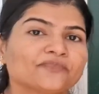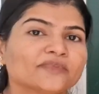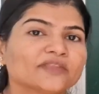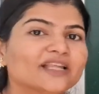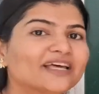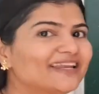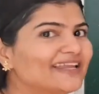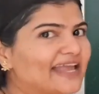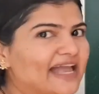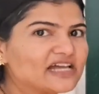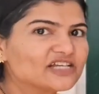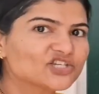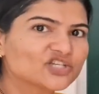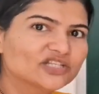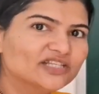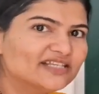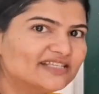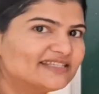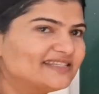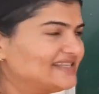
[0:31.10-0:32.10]
The
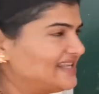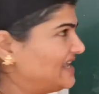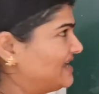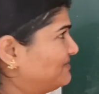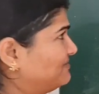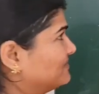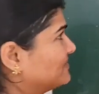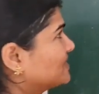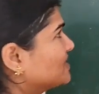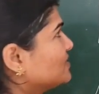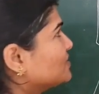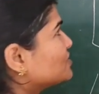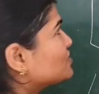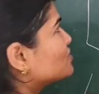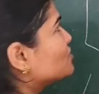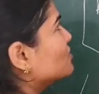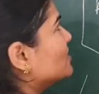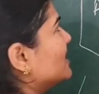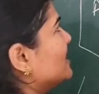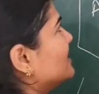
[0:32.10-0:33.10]
reaction is same.
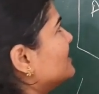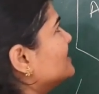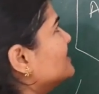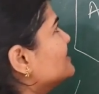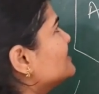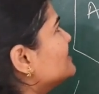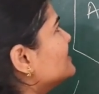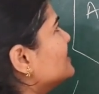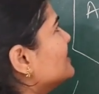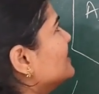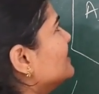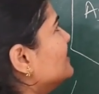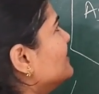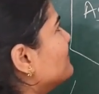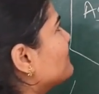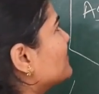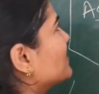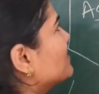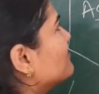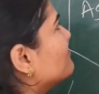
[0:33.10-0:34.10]
So NaCl
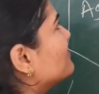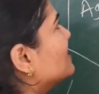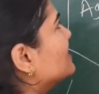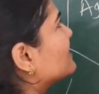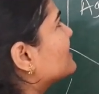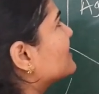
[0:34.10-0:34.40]
will